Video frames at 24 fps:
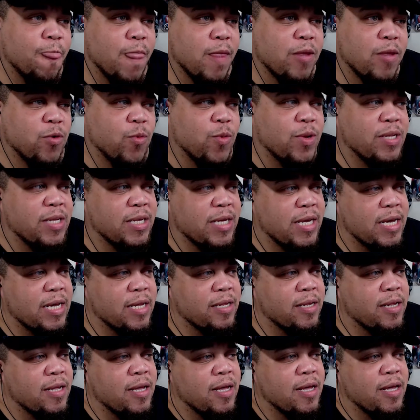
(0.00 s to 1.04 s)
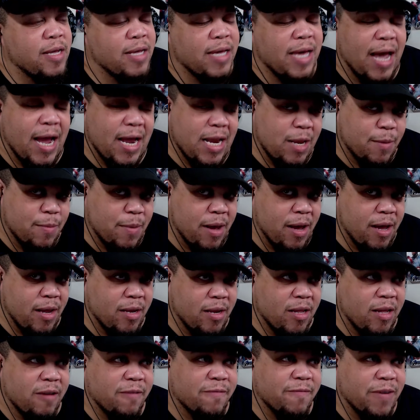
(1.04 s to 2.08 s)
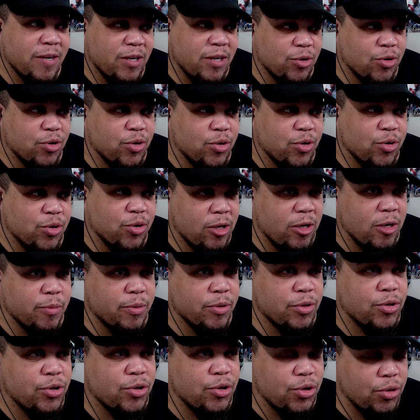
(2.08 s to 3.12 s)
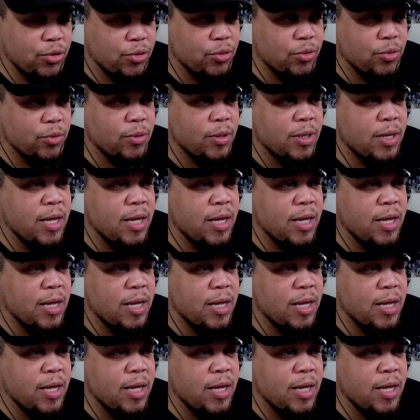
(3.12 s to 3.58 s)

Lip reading: So once again, Candyman, official trailer number 2.